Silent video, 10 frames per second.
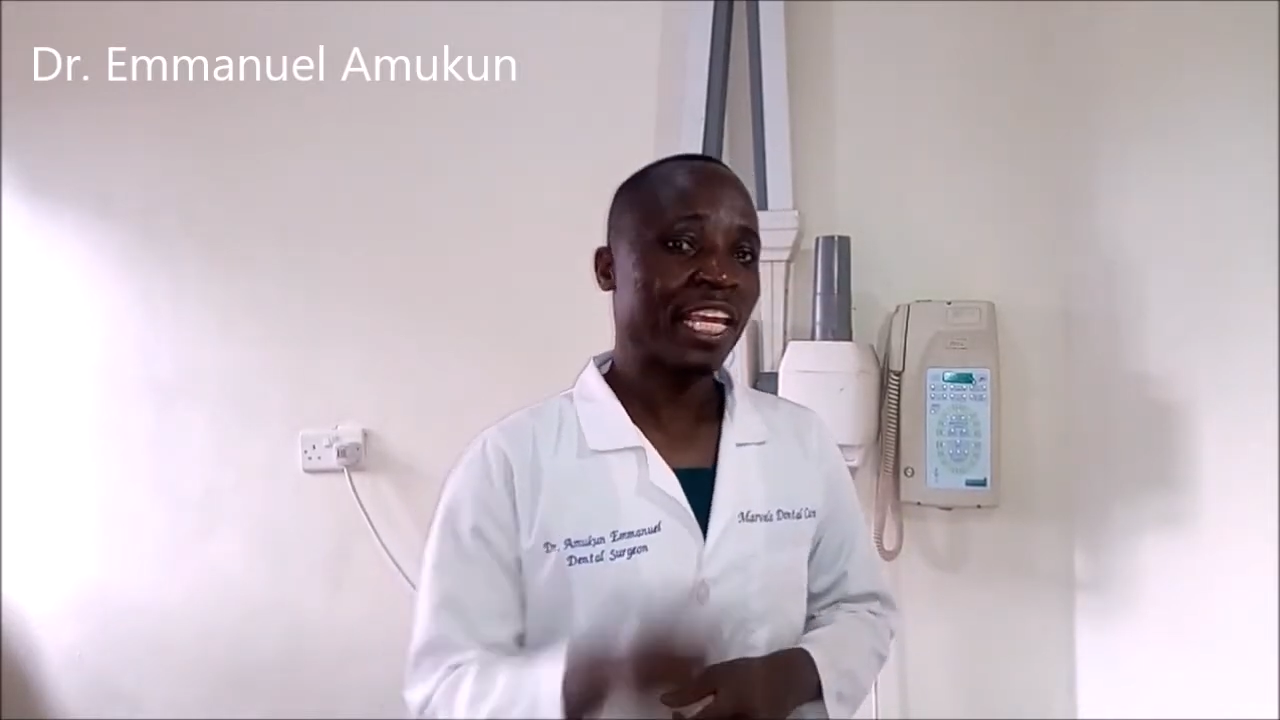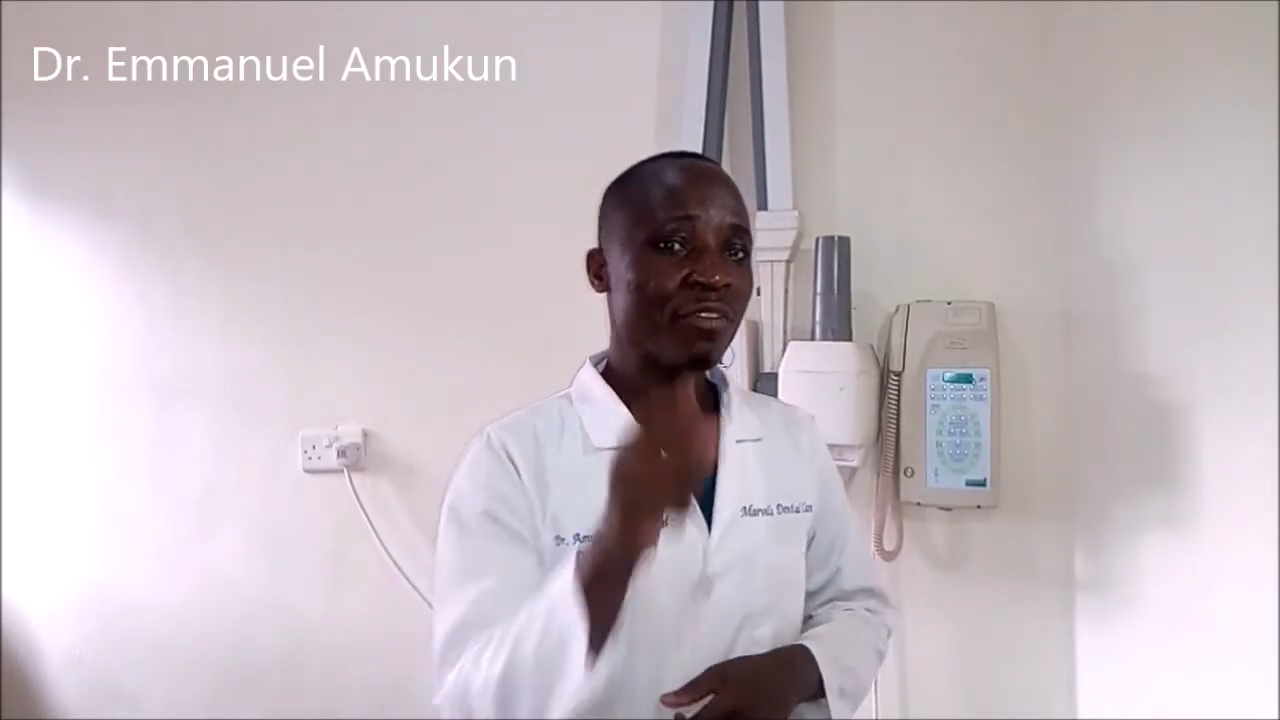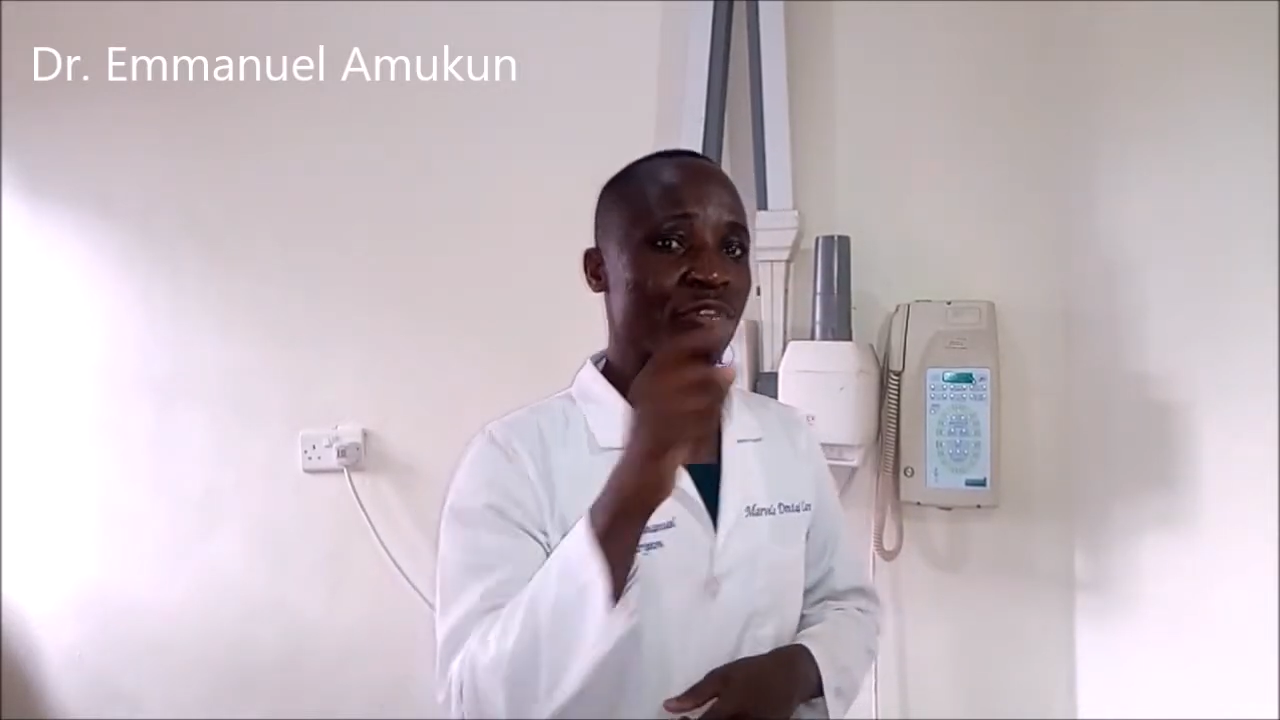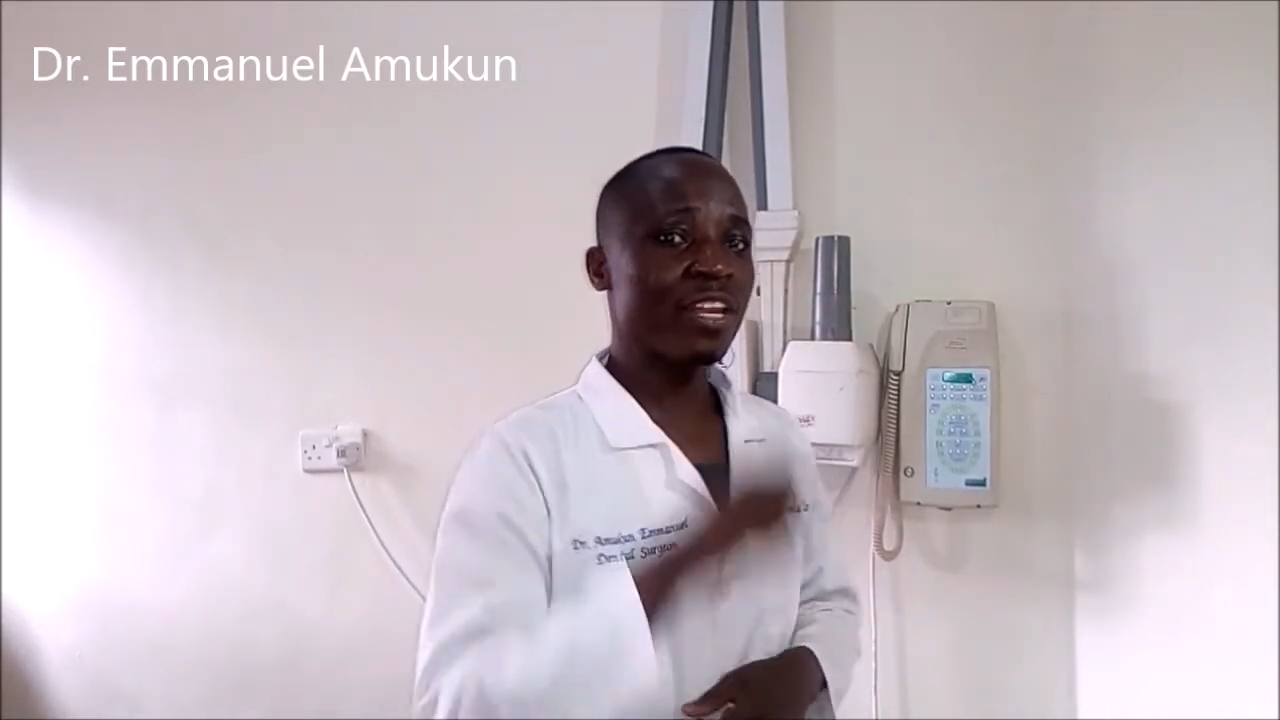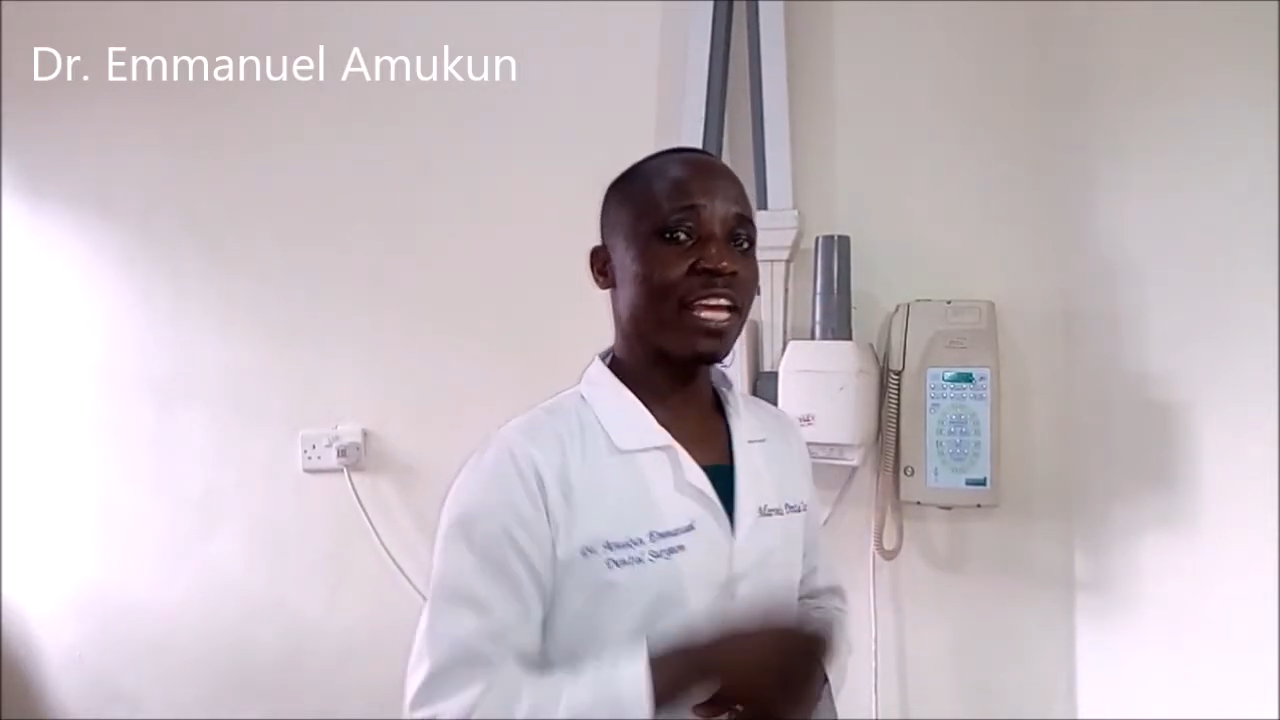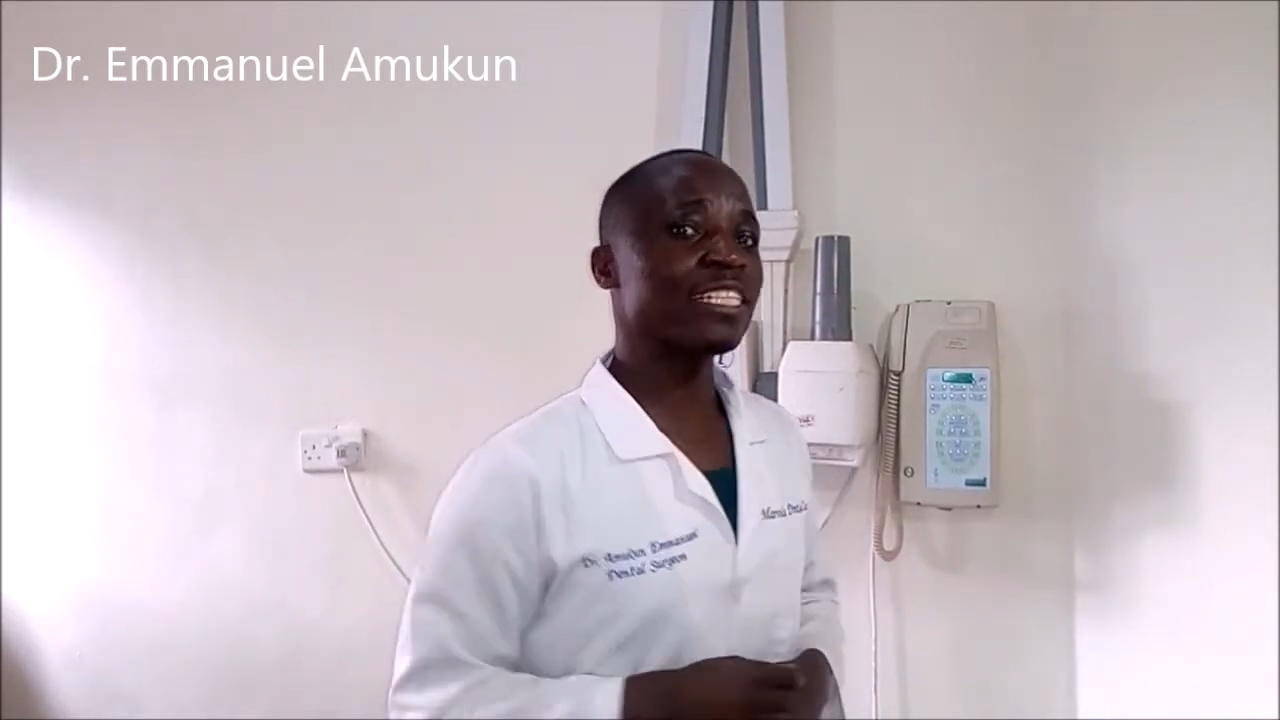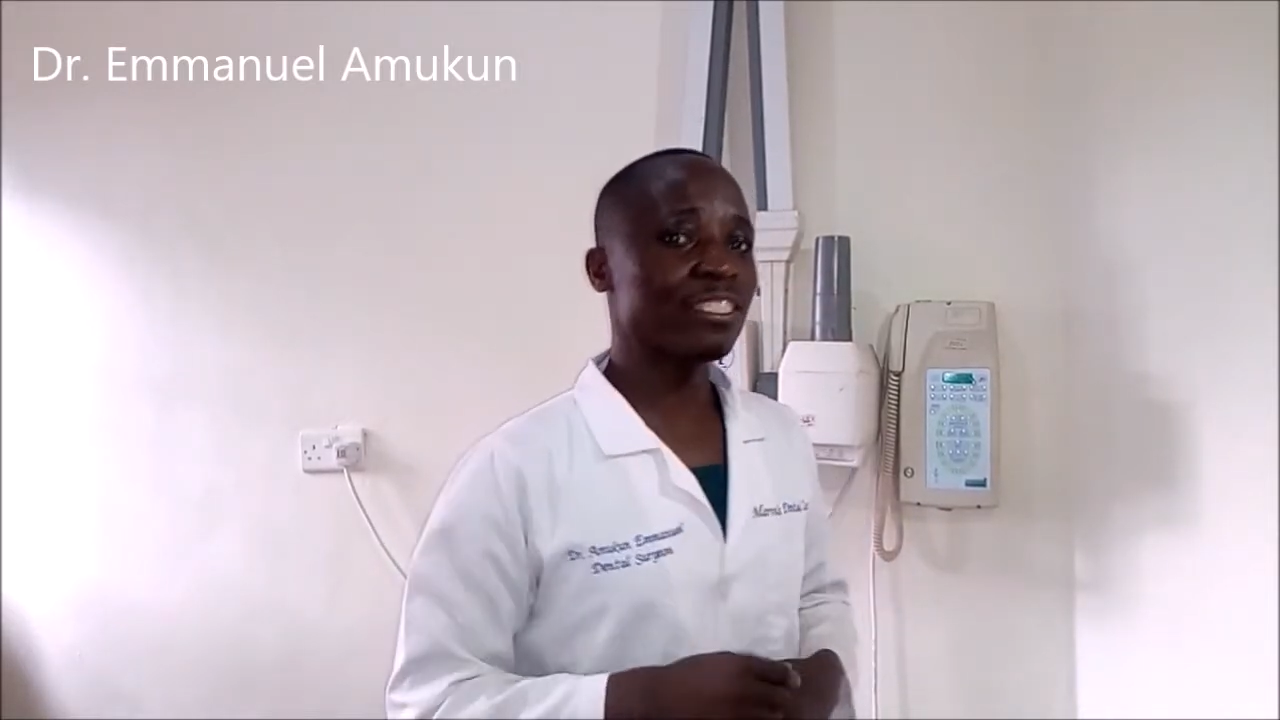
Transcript: If you like